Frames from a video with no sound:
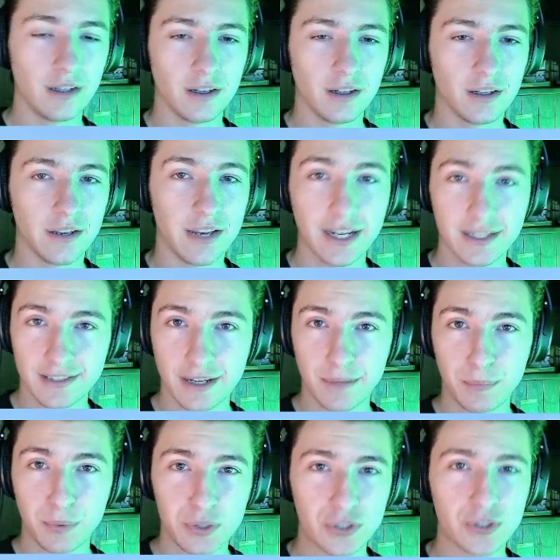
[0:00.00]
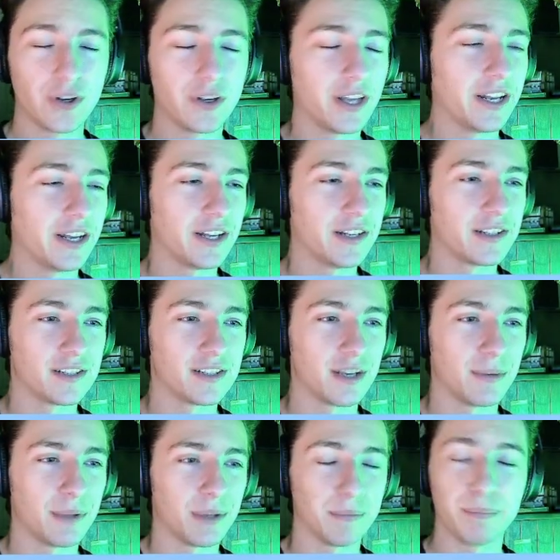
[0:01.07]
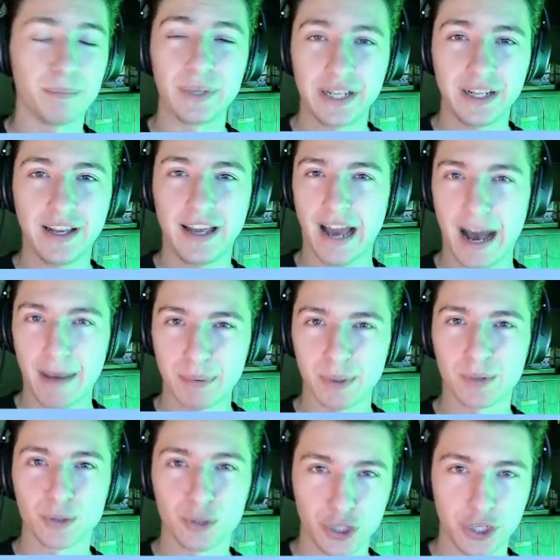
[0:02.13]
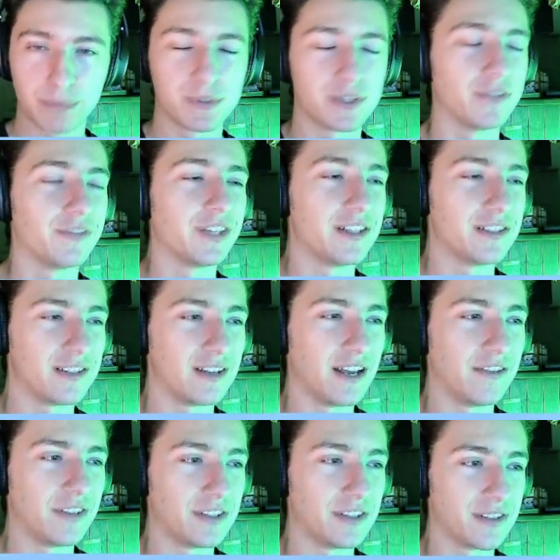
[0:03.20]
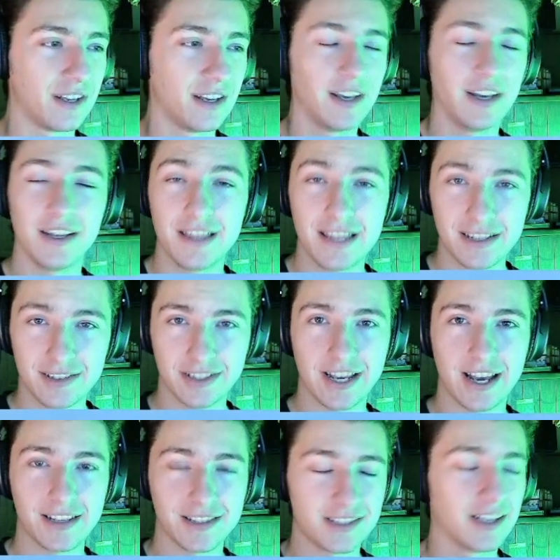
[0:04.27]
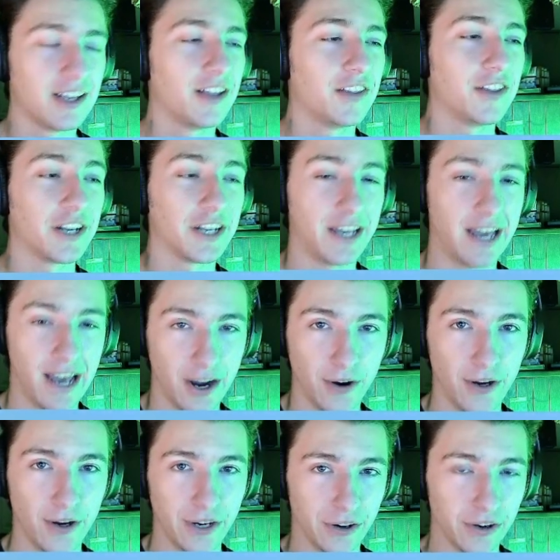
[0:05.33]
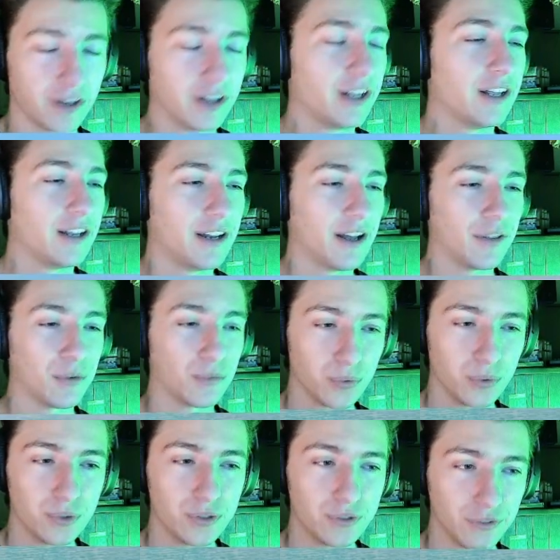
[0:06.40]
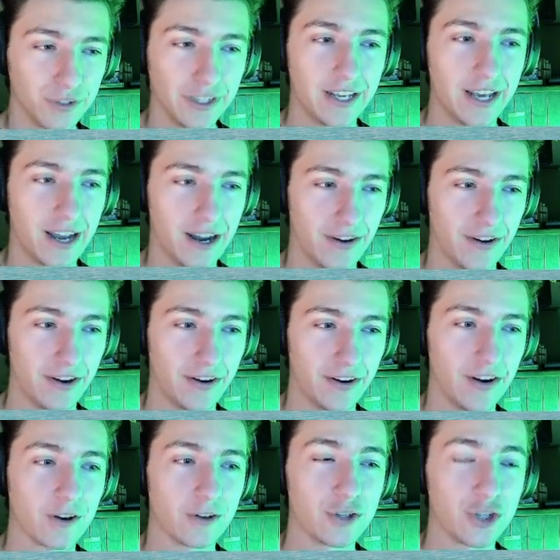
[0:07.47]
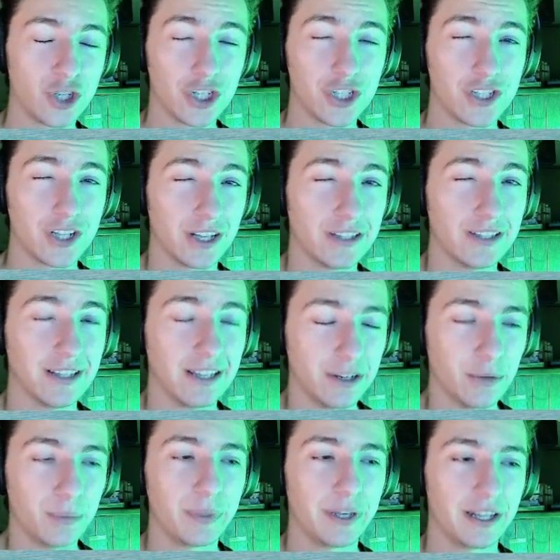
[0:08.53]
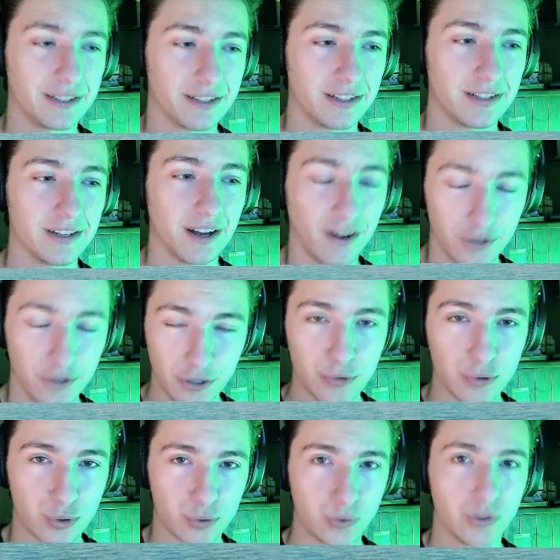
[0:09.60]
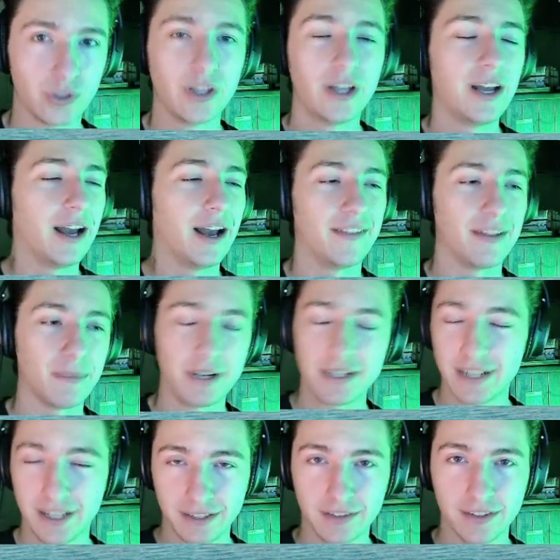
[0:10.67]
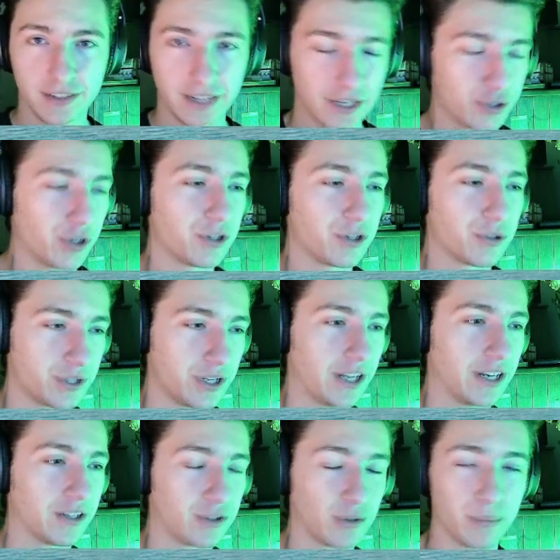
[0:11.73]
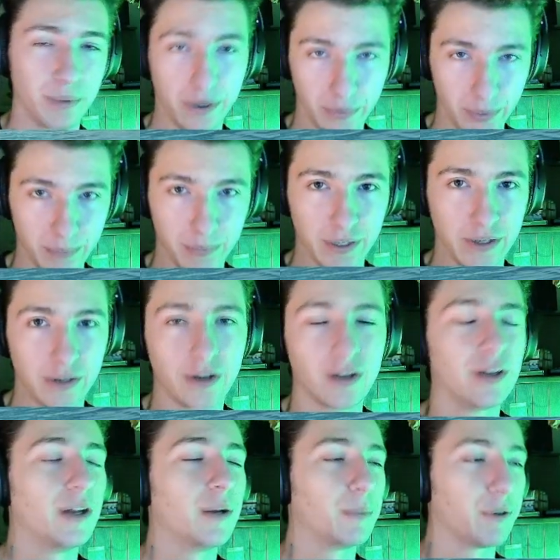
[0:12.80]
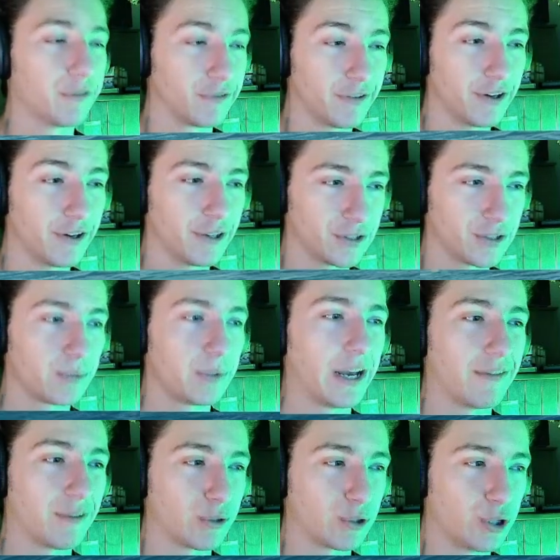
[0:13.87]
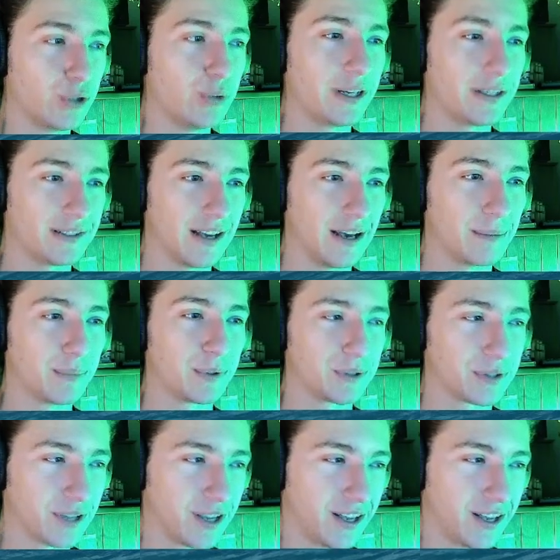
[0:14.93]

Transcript: Next up, we start getting into some of the big capital ships of these navies. In this case, the Carrier. Now, the rules for the Carrier are just a little bit unusual, and they might take a little extra understanding, so bear with me here. But first, we have our two examples.